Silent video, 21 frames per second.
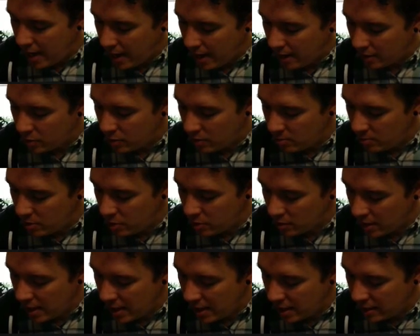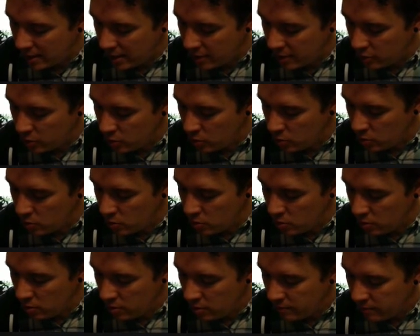So I'm going to use the highlighter tool,
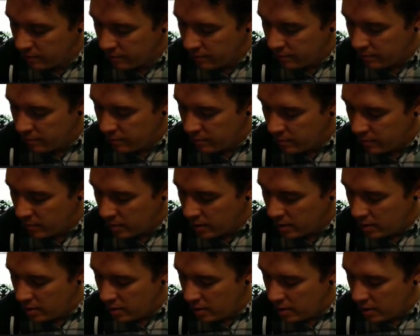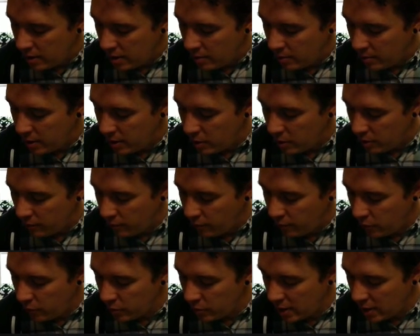and we know that
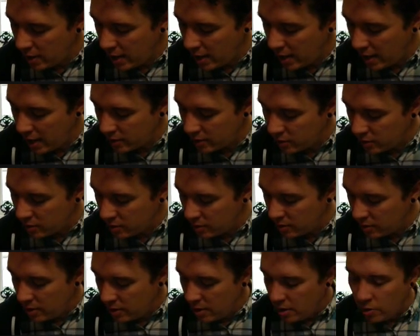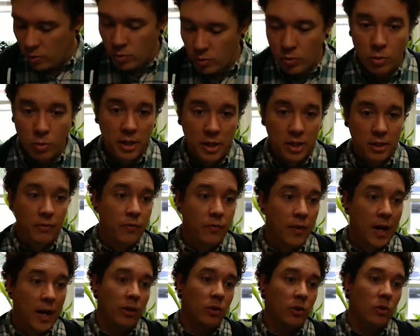fruit snacks will be the
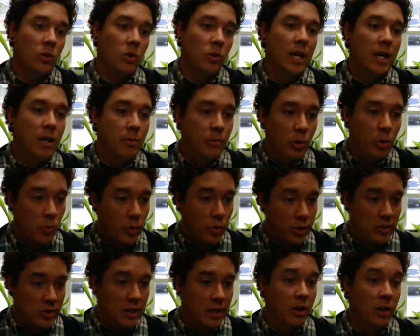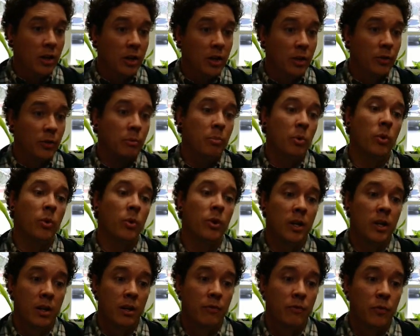final label. What's the other important
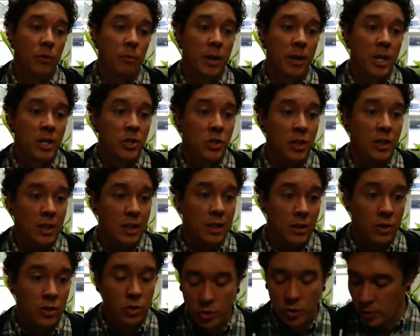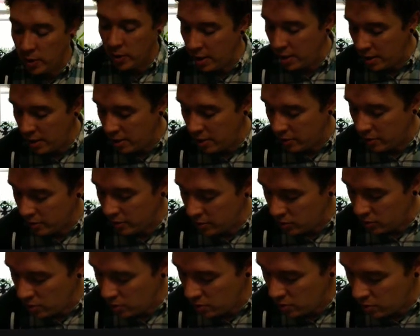information included in here? Let's
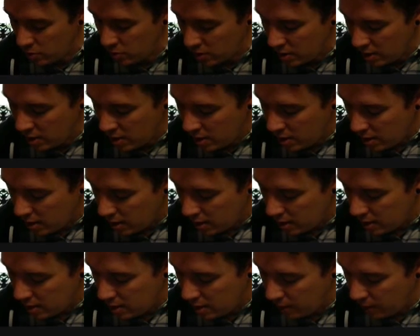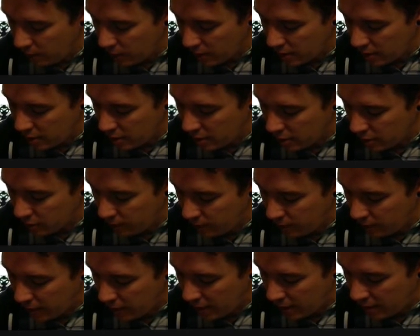use a different color for
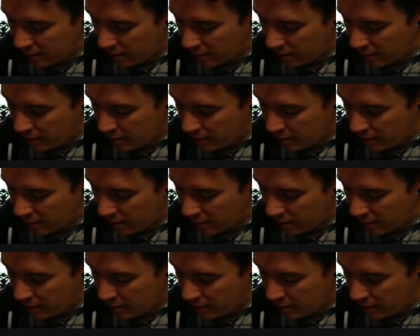that.